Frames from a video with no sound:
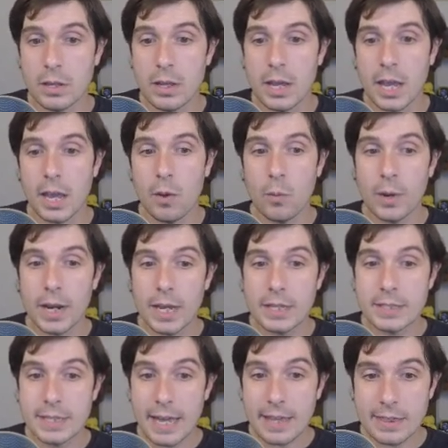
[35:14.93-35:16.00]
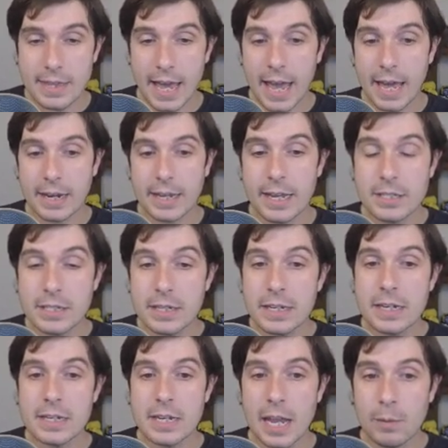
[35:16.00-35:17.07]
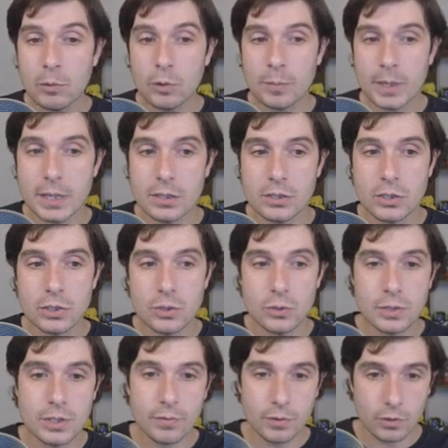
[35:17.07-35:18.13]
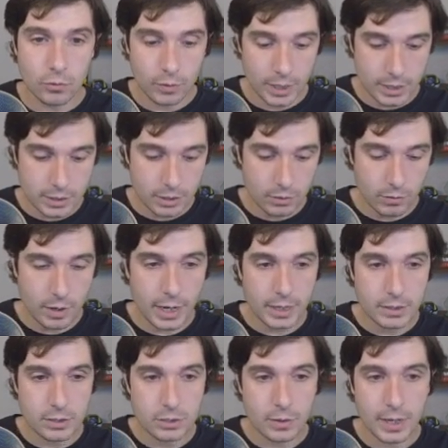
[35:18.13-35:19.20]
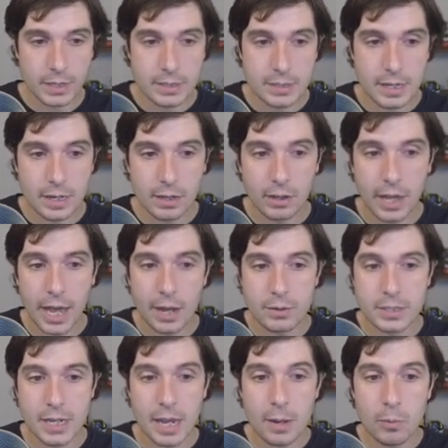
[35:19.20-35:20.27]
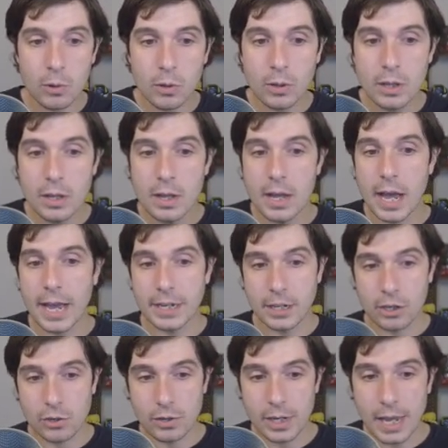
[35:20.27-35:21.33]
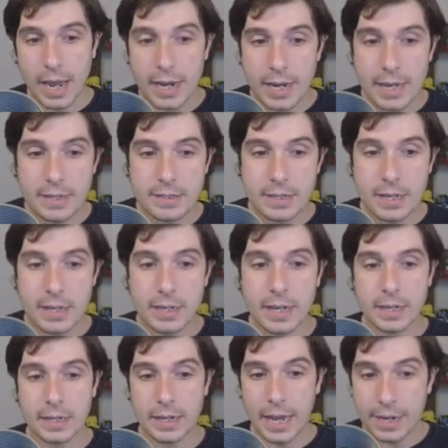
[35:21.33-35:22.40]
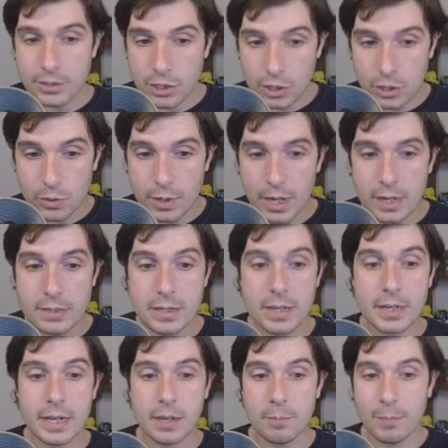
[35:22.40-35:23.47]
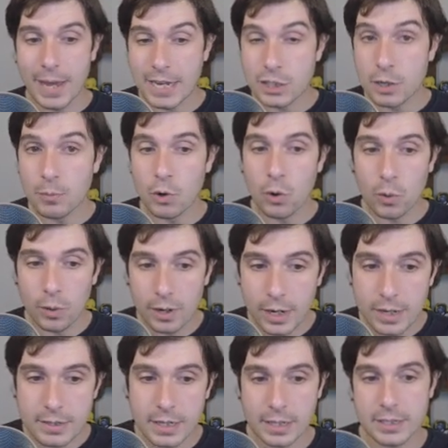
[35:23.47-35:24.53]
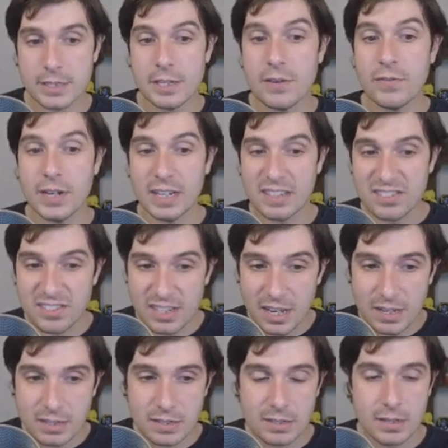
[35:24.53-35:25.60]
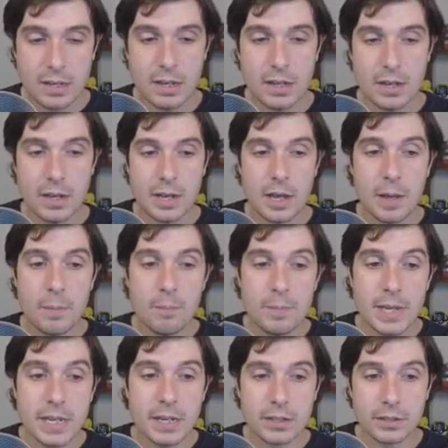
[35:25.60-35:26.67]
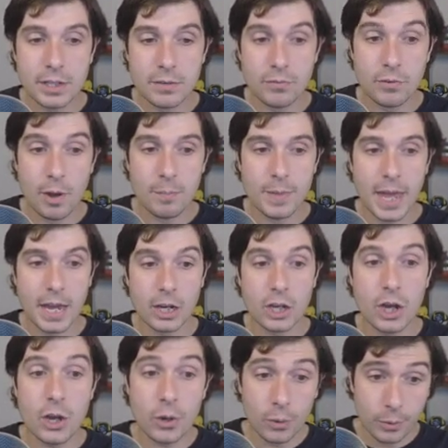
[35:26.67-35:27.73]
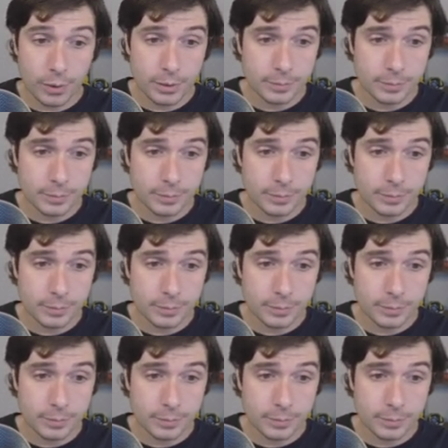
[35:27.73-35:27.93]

And when I get that, it's going to enable me to do different reads and writes. So I can say cloud table, I can create async, I can execute async, I can batch up queries, I can see if it exists immediately from that code.